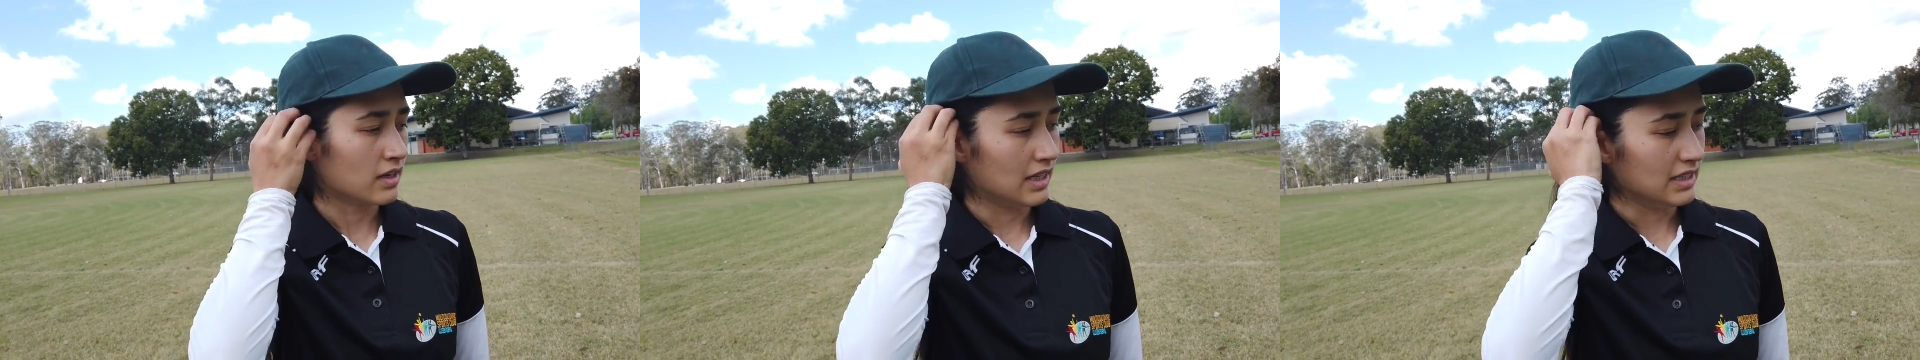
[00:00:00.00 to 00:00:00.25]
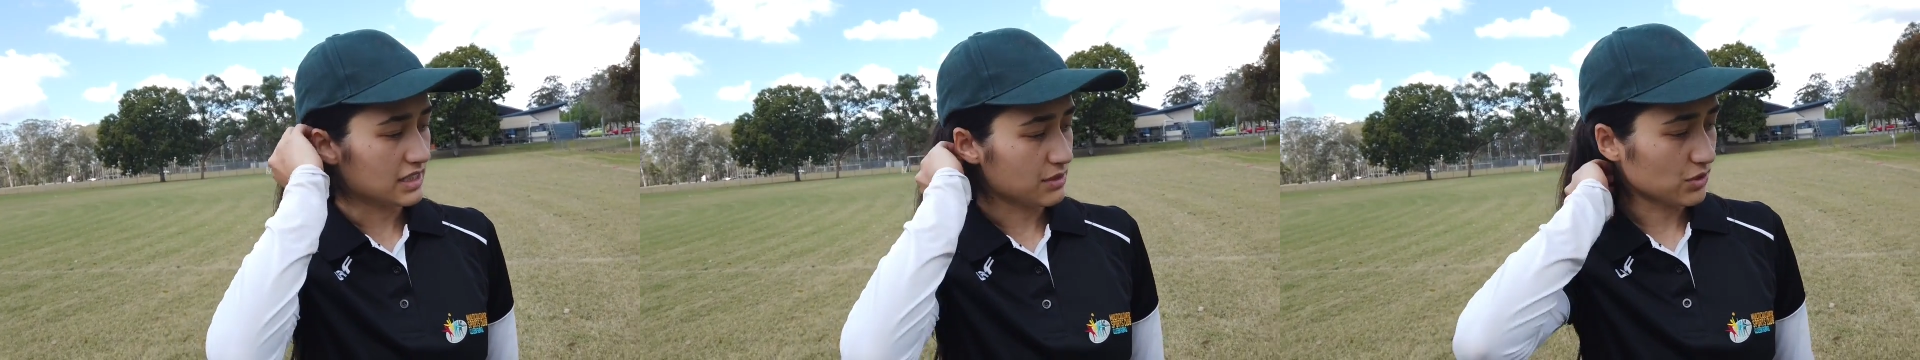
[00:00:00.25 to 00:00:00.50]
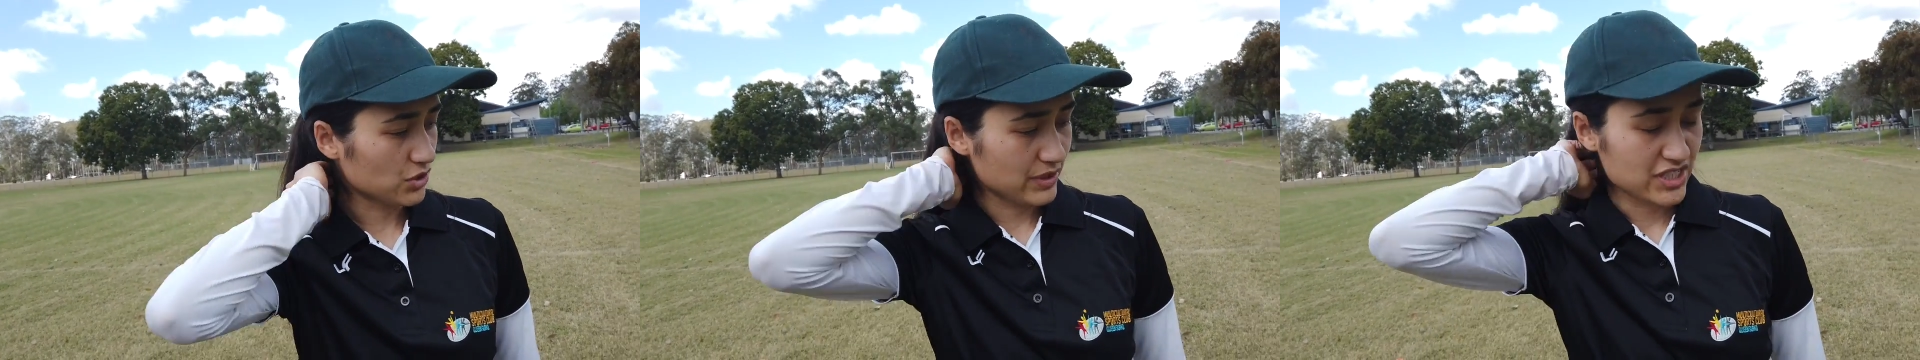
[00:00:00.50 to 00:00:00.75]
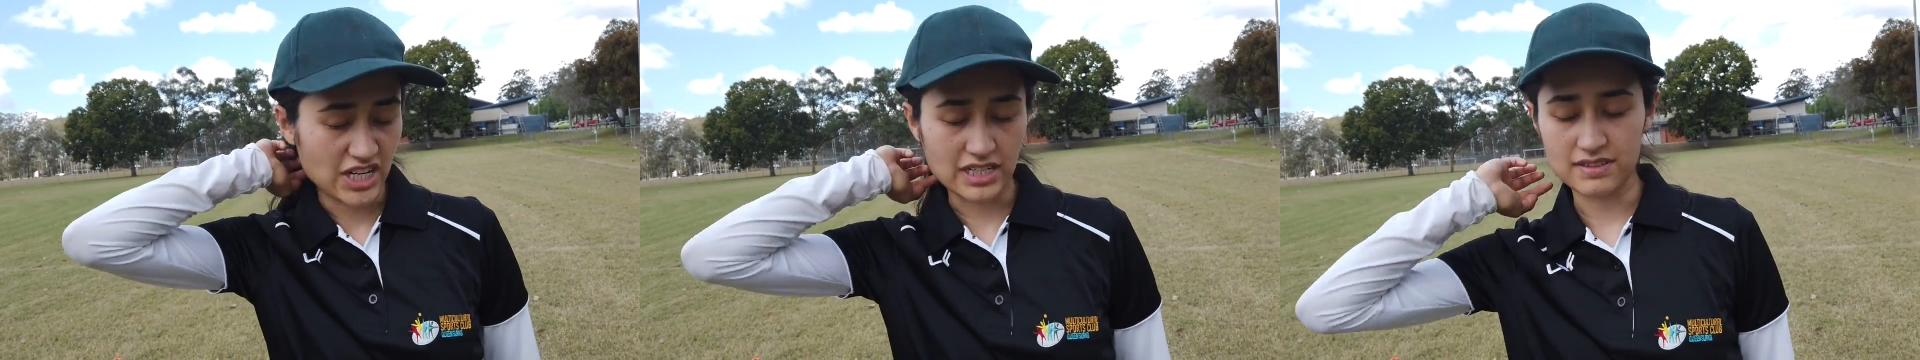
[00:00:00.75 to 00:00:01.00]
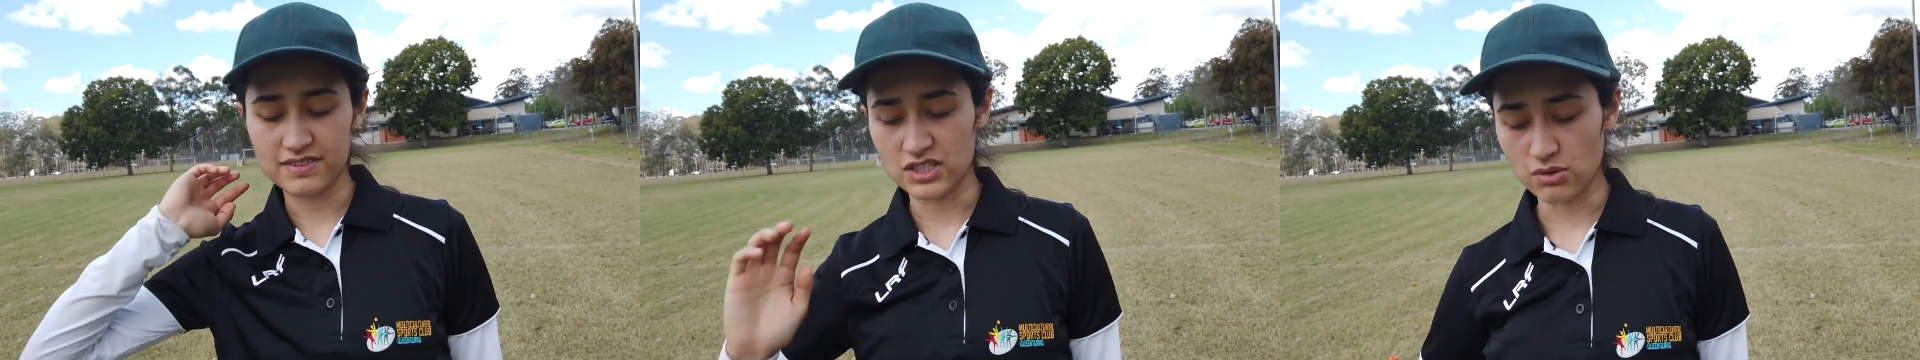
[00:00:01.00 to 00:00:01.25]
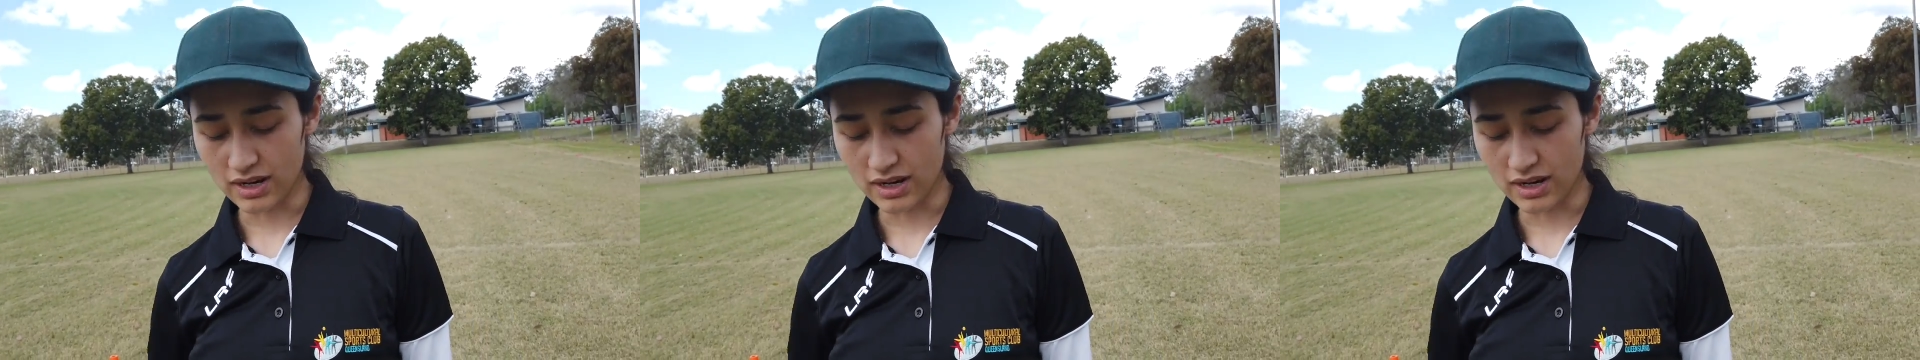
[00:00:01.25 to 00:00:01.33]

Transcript: Alright, so we'll do each activity